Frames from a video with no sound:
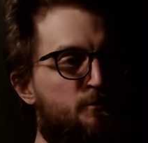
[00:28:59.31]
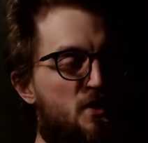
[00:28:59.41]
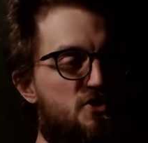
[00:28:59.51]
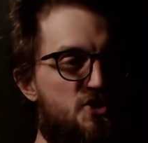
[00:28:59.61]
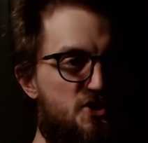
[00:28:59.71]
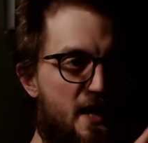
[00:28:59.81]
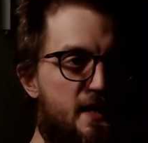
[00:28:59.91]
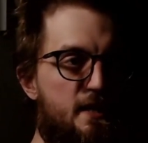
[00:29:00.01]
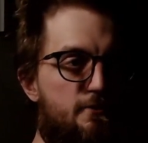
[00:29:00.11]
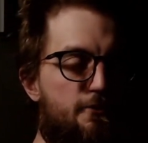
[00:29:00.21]

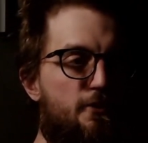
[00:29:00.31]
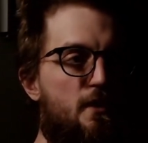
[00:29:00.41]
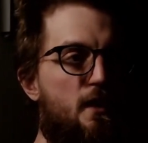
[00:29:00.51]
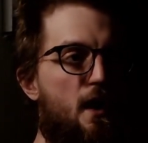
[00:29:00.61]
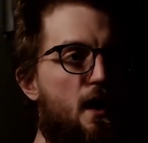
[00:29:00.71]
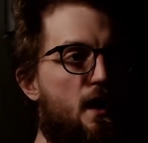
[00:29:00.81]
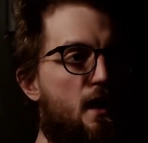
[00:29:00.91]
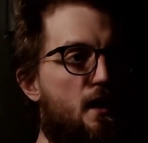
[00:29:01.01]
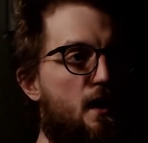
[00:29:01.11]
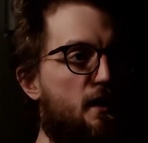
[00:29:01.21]
save
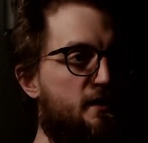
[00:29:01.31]
a